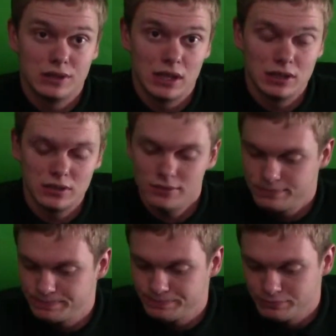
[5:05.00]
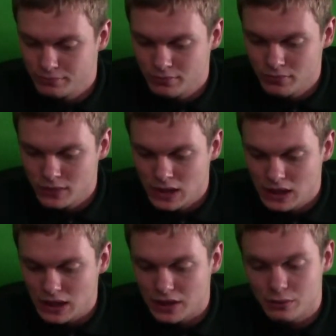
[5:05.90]
utilization,
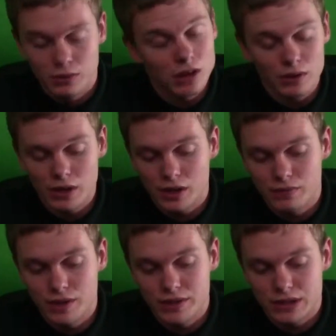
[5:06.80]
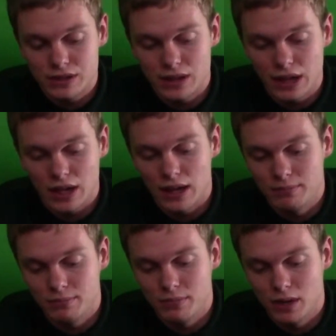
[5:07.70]
and really, really good Physx in that
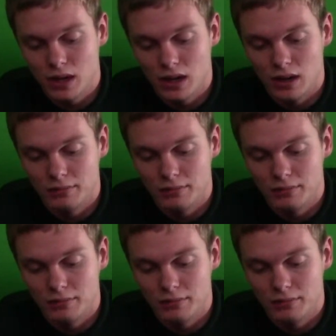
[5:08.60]
game.